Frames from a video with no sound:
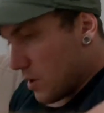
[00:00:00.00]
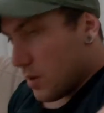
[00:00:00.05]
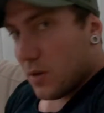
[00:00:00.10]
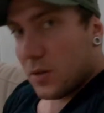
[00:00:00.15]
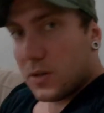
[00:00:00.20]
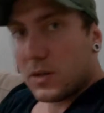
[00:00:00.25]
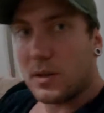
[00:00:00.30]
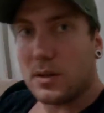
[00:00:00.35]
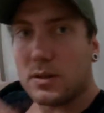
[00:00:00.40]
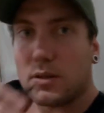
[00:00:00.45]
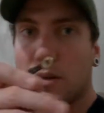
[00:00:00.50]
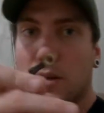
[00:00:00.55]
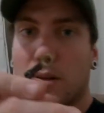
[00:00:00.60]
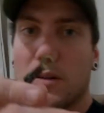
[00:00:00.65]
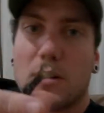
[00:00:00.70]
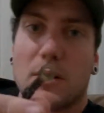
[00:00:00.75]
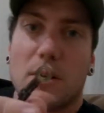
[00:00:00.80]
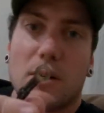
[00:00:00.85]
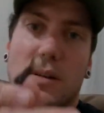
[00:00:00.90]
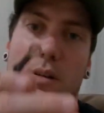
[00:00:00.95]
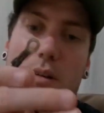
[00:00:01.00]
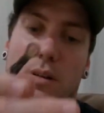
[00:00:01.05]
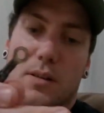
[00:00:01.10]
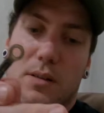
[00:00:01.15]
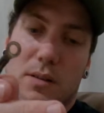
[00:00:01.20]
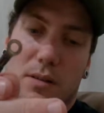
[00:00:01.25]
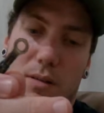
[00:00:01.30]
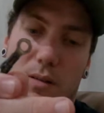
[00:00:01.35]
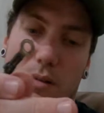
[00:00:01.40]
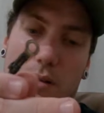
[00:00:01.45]
so I got
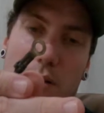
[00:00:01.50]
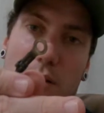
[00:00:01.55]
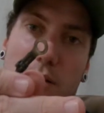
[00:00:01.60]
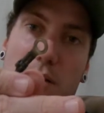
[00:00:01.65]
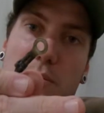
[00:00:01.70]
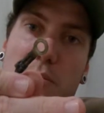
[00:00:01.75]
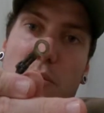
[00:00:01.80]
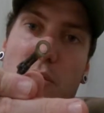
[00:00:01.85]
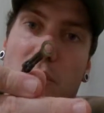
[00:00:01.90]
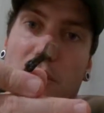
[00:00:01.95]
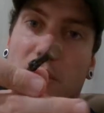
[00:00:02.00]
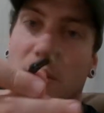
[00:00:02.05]
smaller